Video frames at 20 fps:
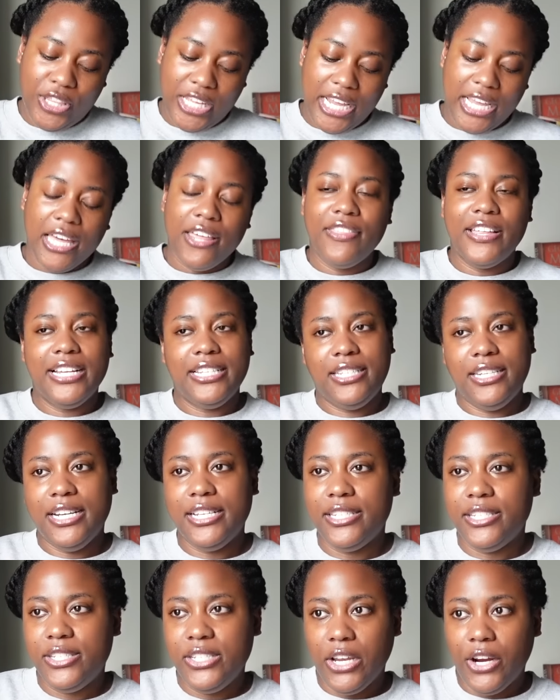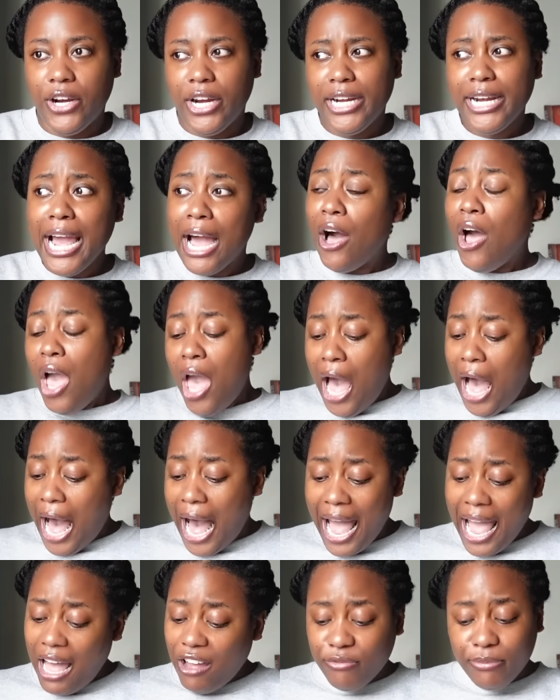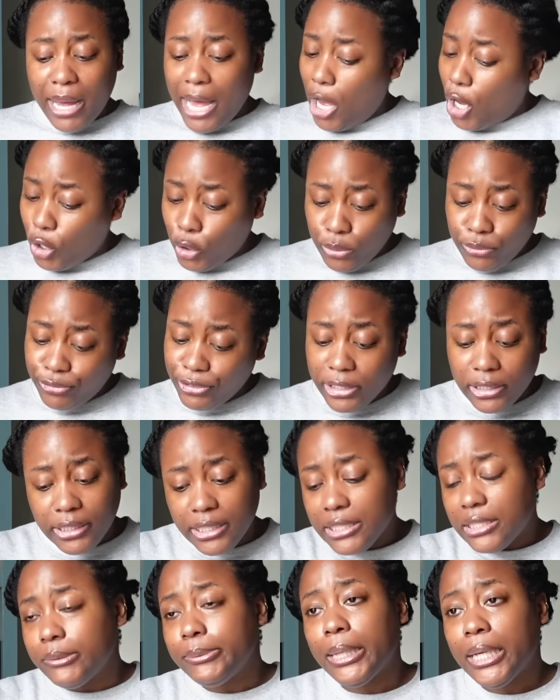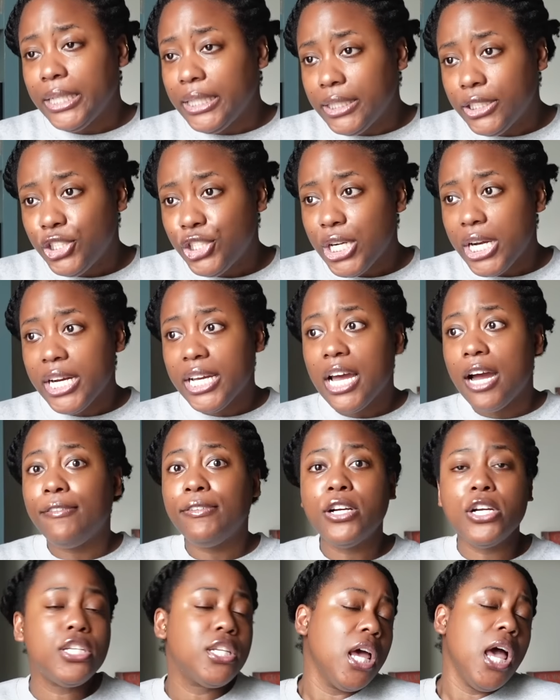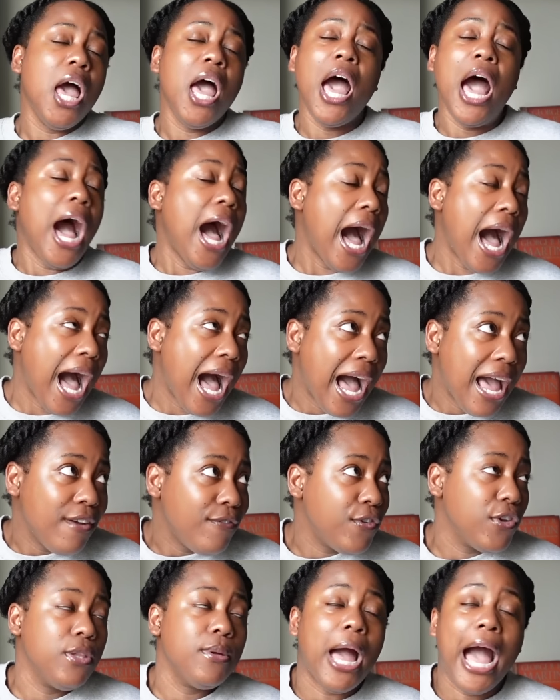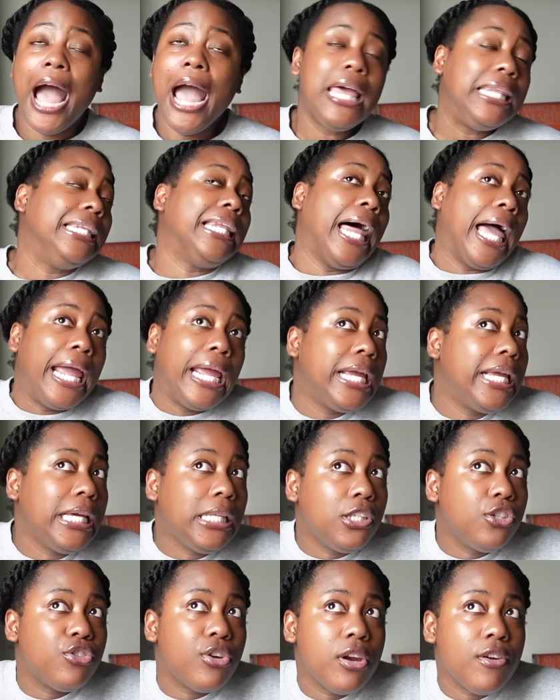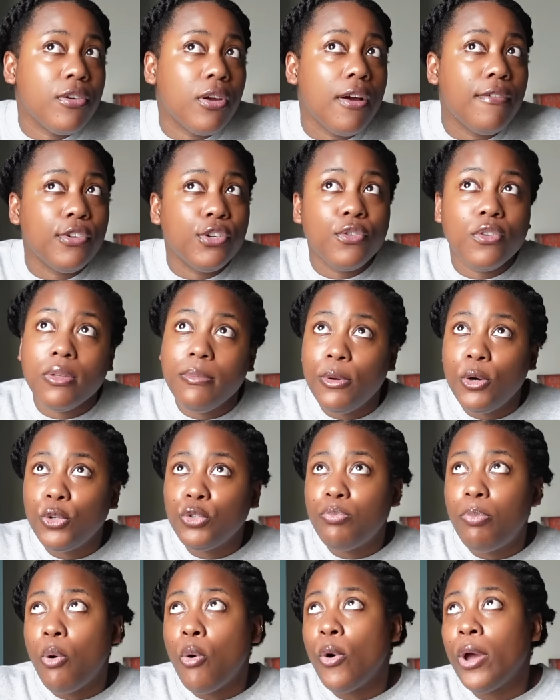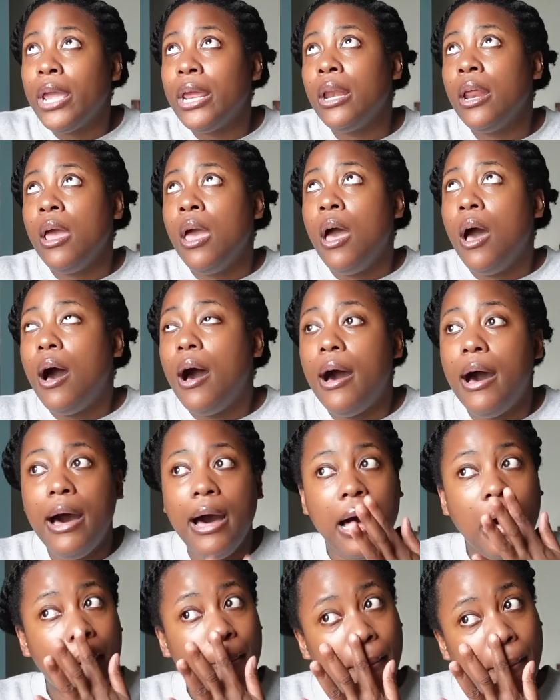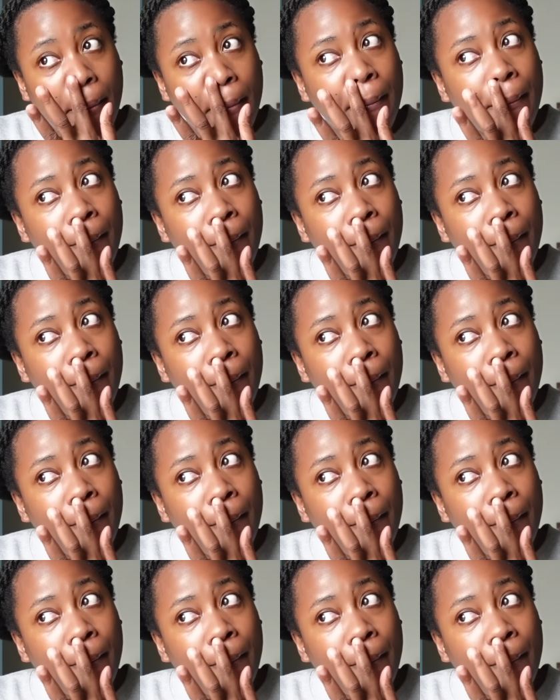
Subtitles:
think that's necessary. Now, I have my own feelings about illustrated covers. I like illustrated covers for the most point. I